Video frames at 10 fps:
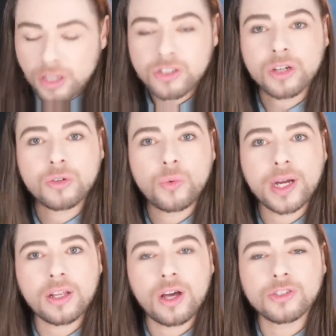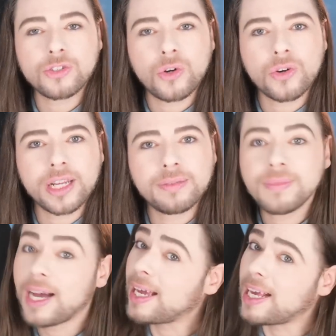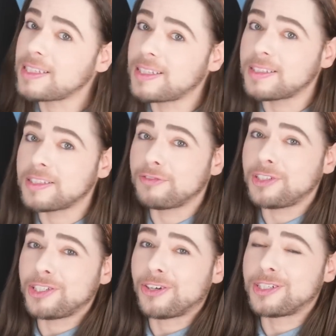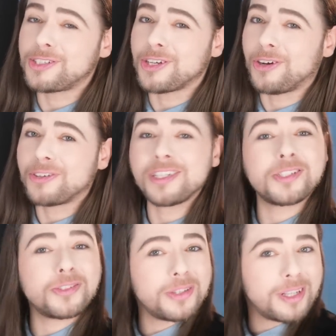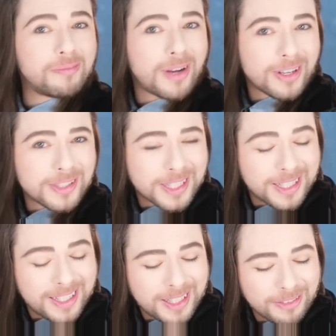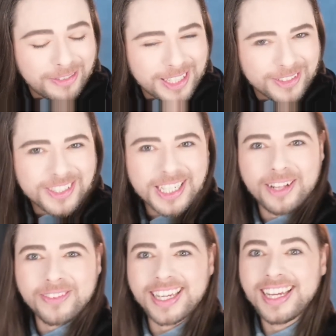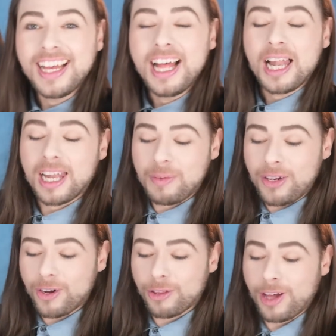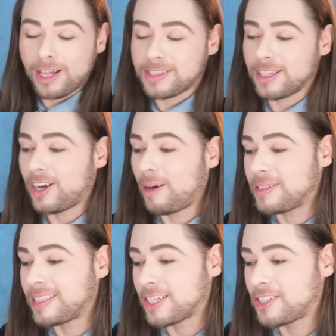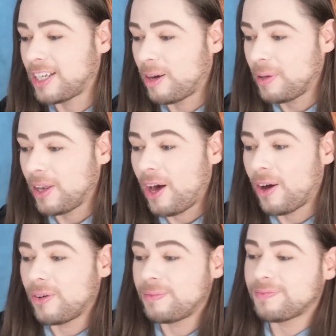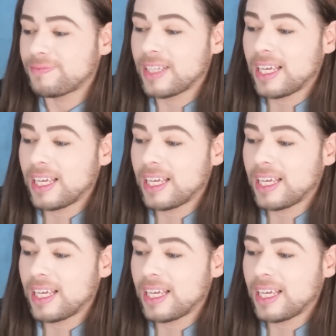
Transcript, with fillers: It's also quite long story. I guess this is a video on its own. Let's do the unboxing in another video, shall we? Let me know your thoughts in the comment section down below.